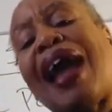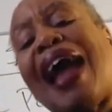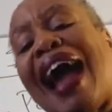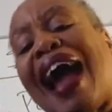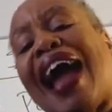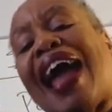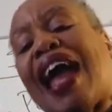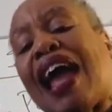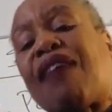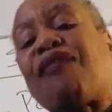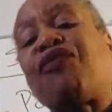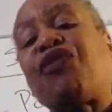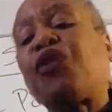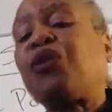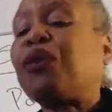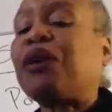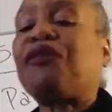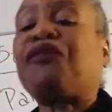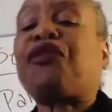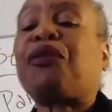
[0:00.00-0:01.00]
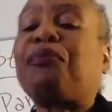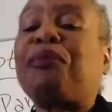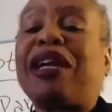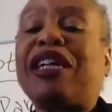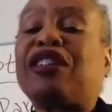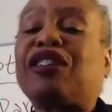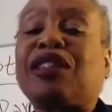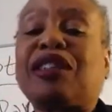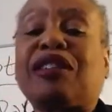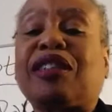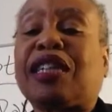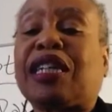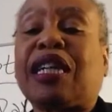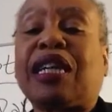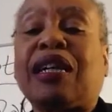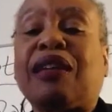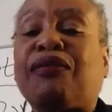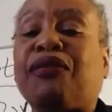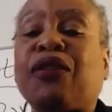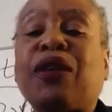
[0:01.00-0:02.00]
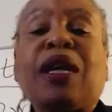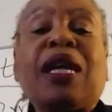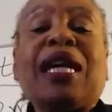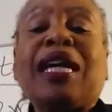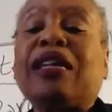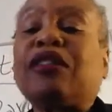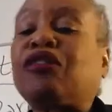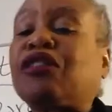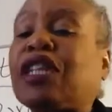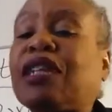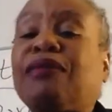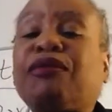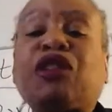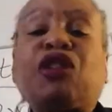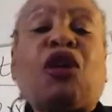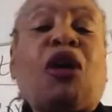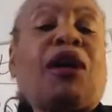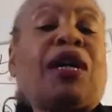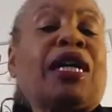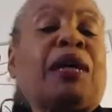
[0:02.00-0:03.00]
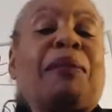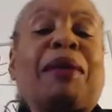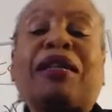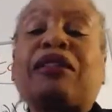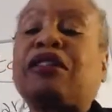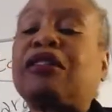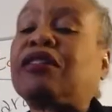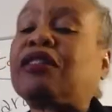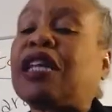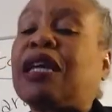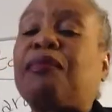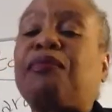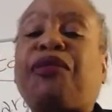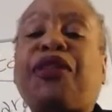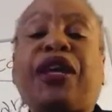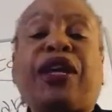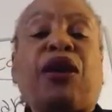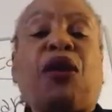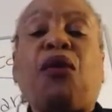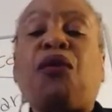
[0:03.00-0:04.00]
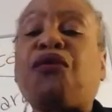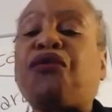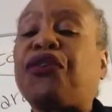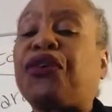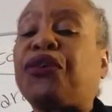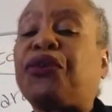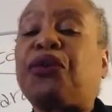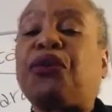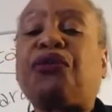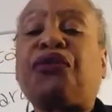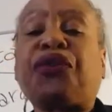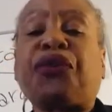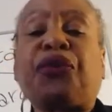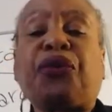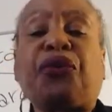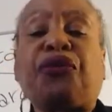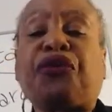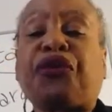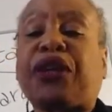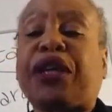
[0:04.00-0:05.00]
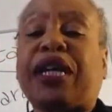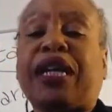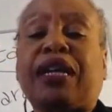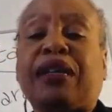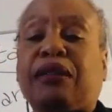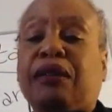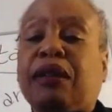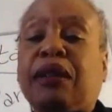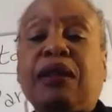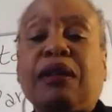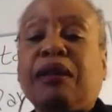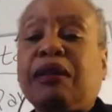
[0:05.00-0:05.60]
I have new information to give instead of talking about the same thing over and over and over again,